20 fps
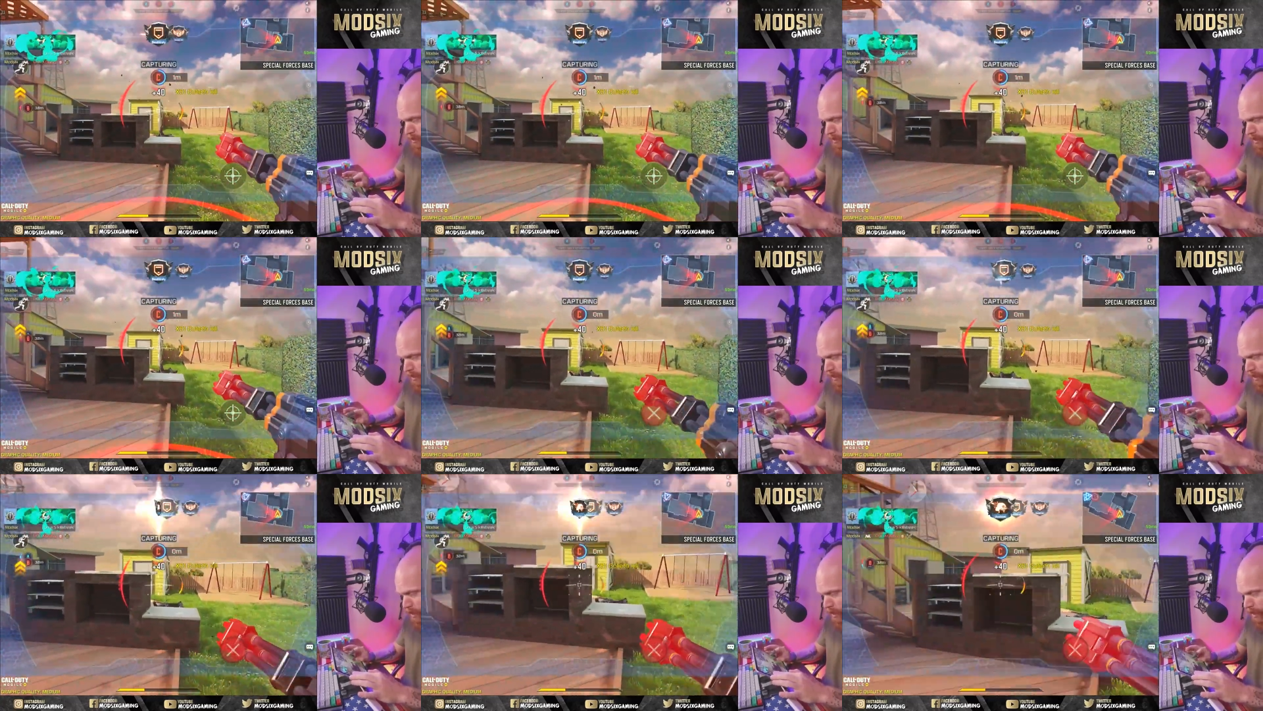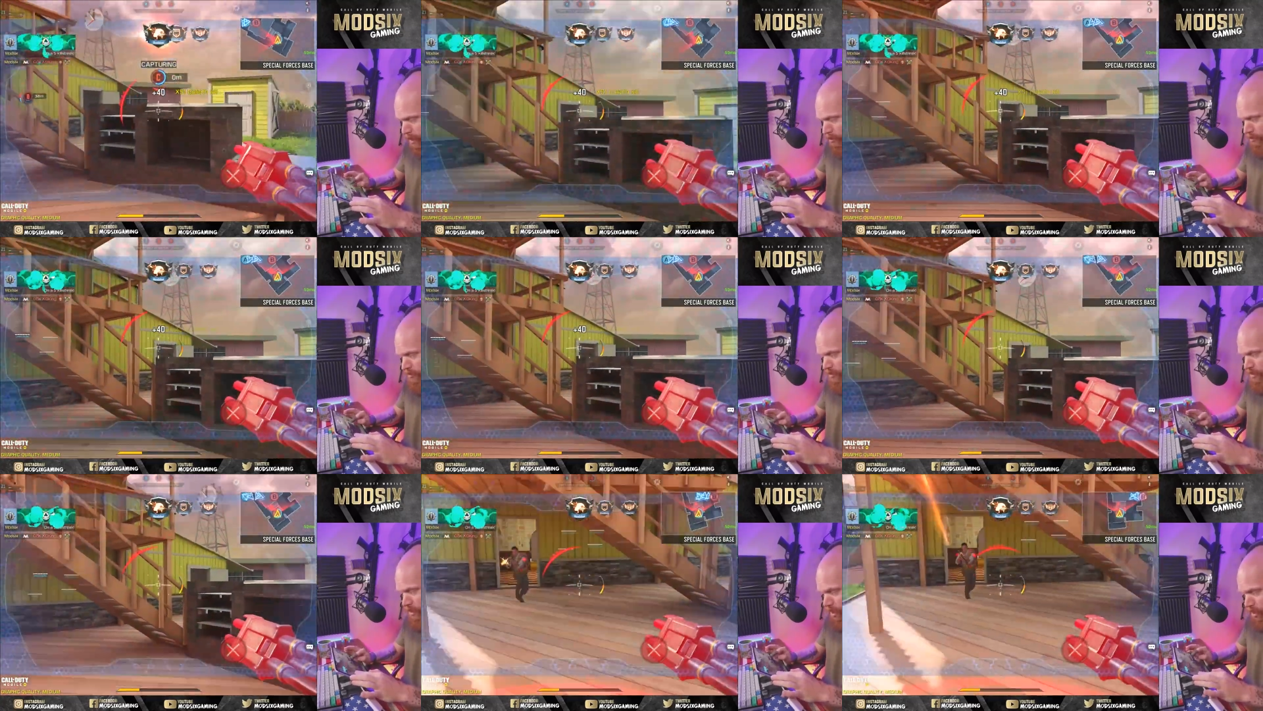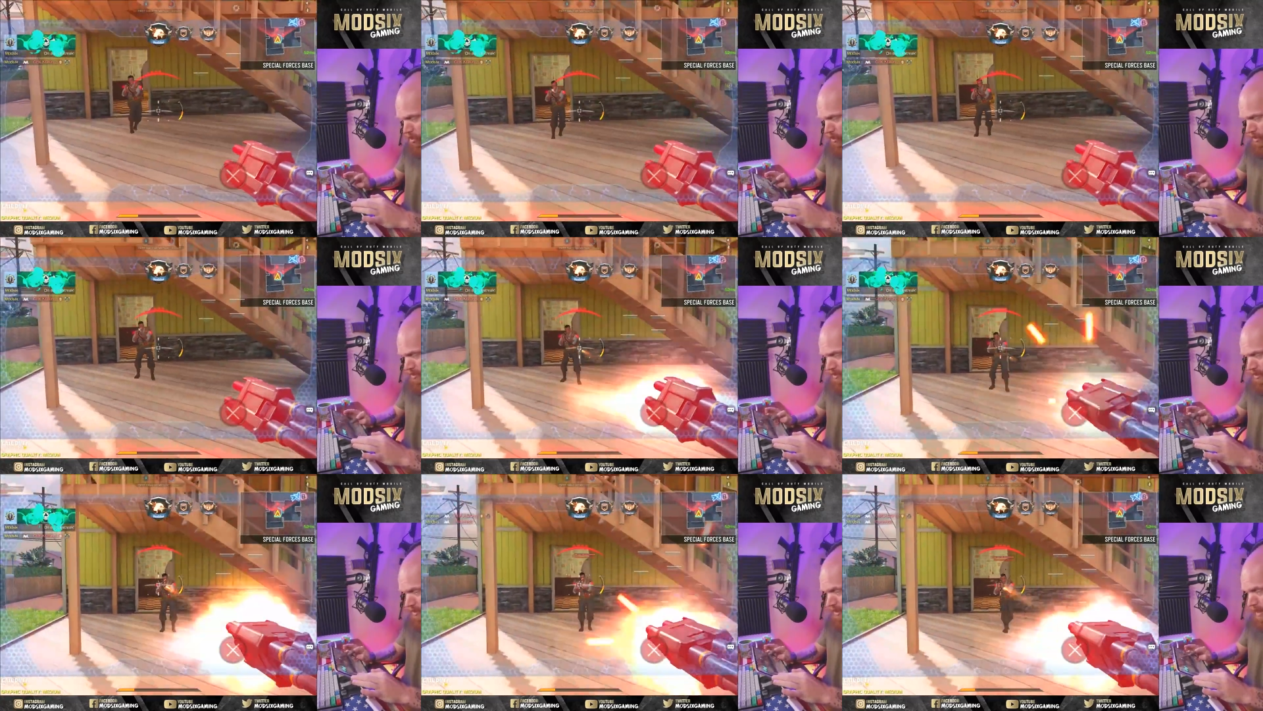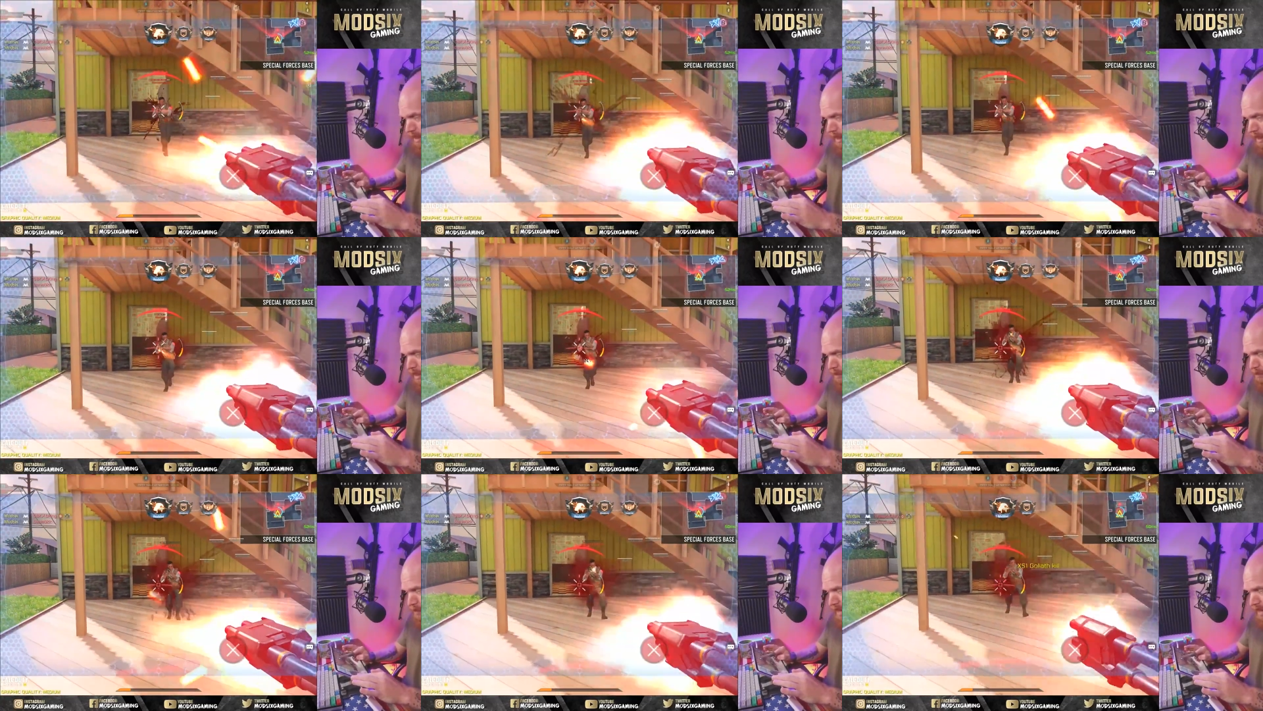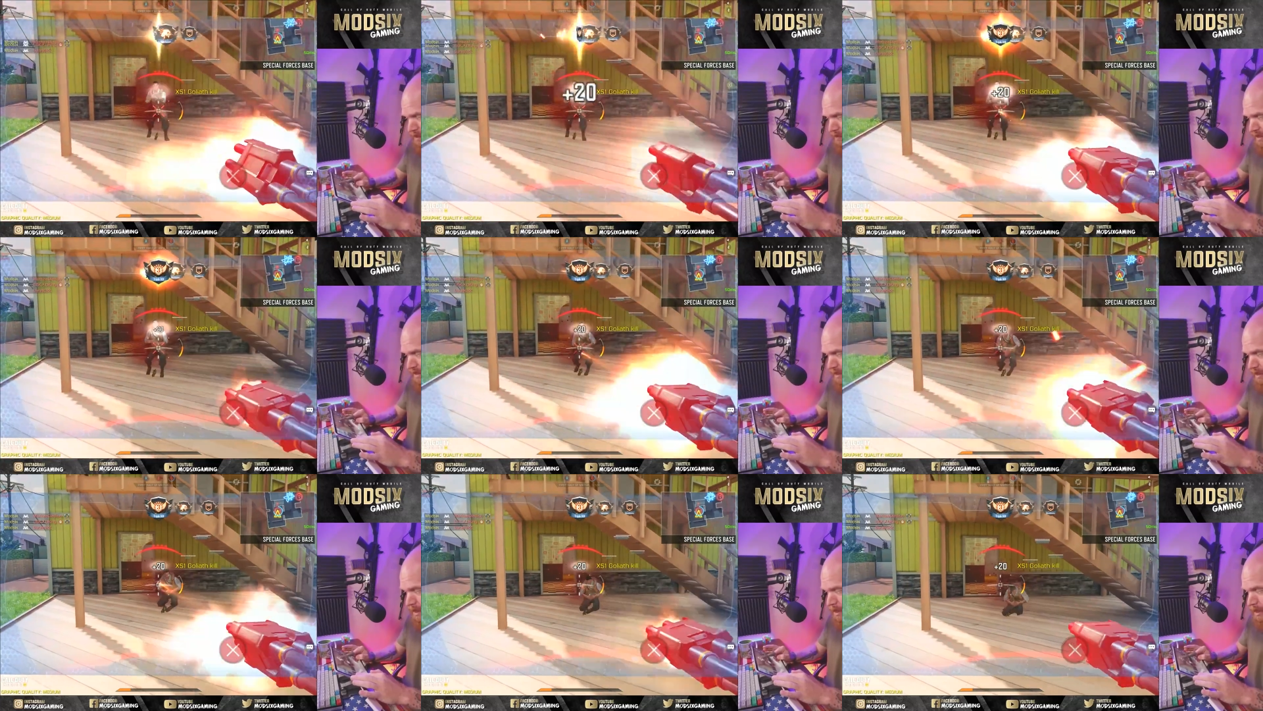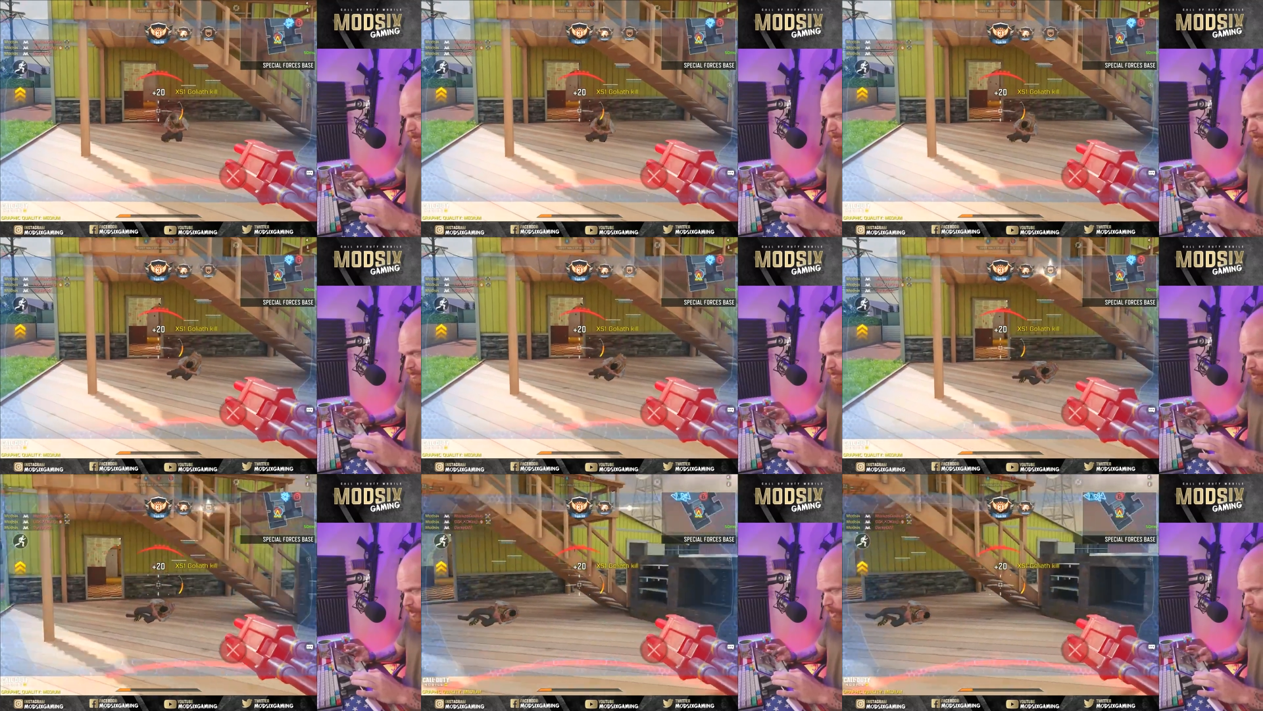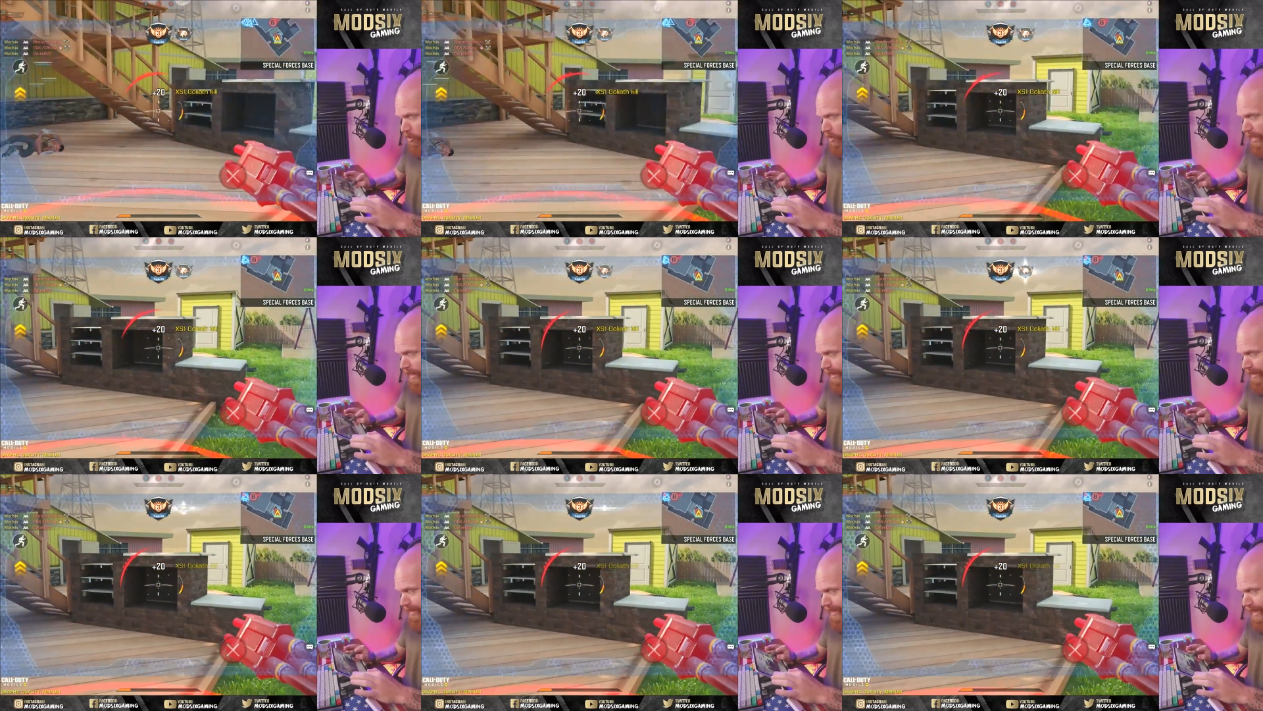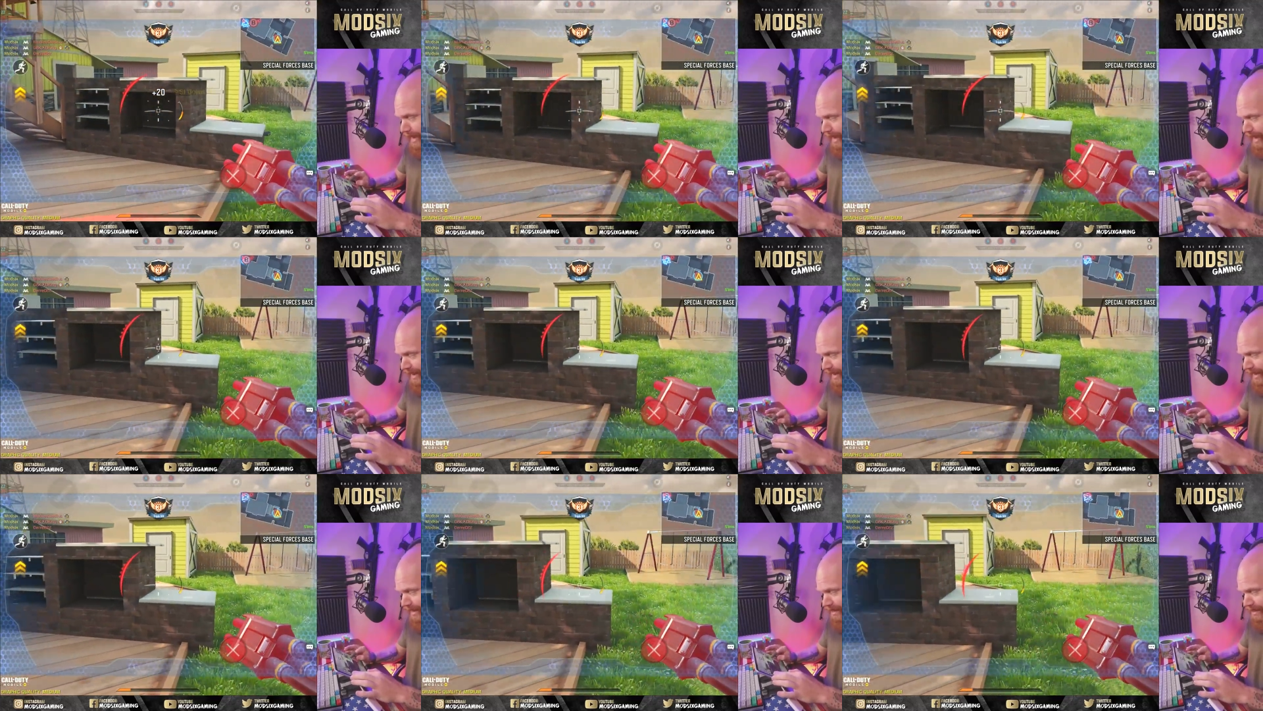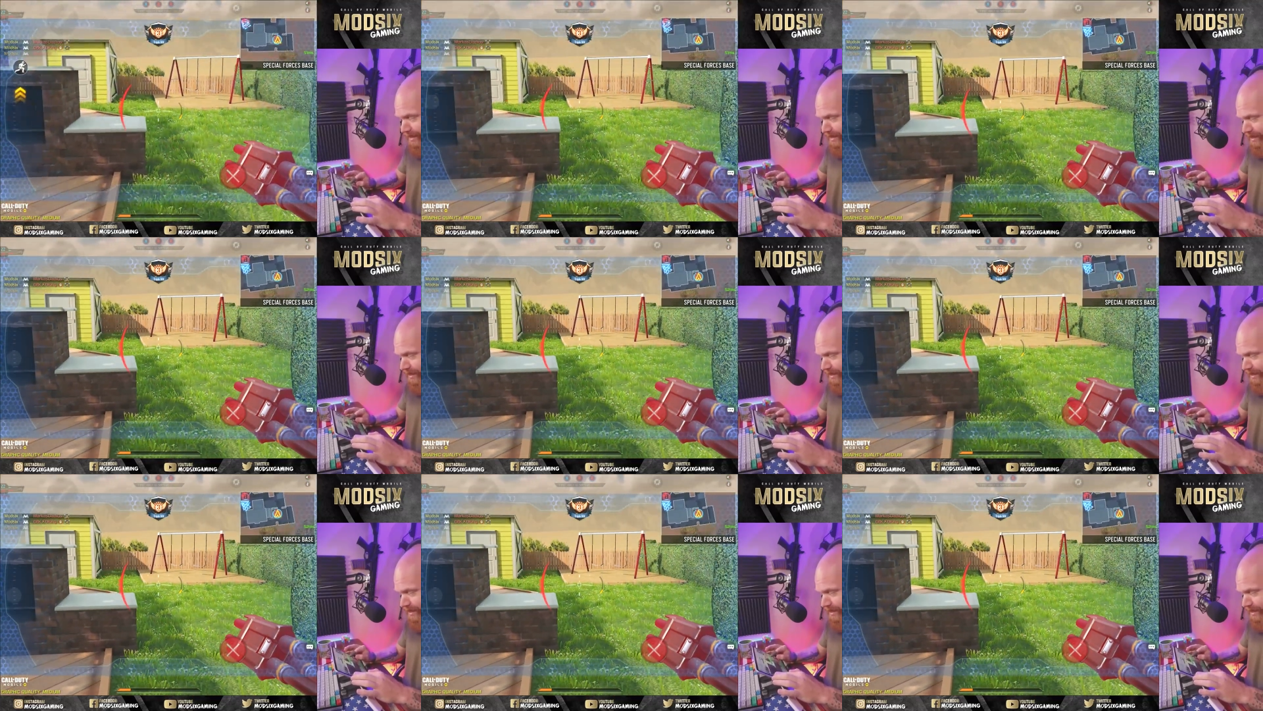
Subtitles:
[unreadable: no face in view]